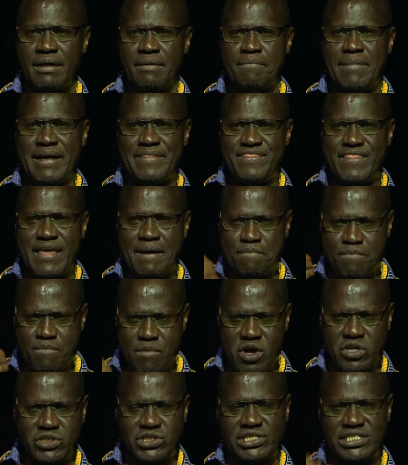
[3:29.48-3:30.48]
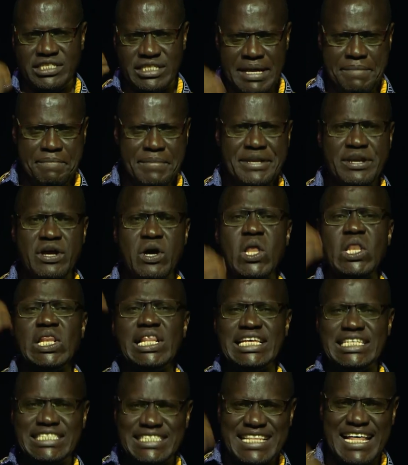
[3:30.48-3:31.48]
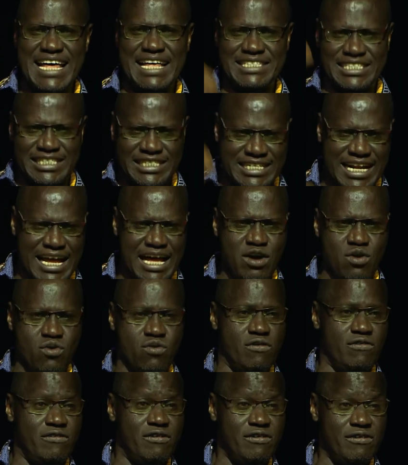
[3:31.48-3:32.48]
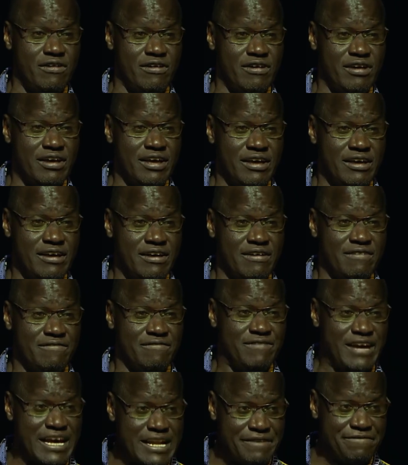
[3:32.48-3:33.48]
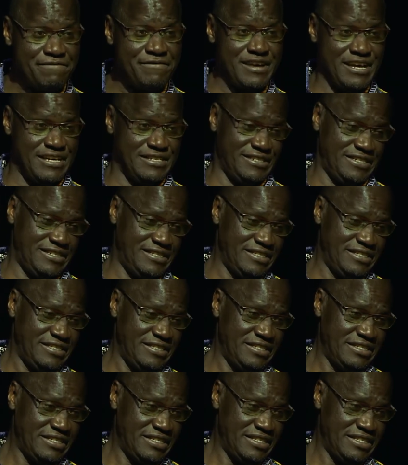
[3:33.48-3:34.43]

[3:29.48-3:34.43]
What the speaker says: But the most seminal is the struggle, very fierce,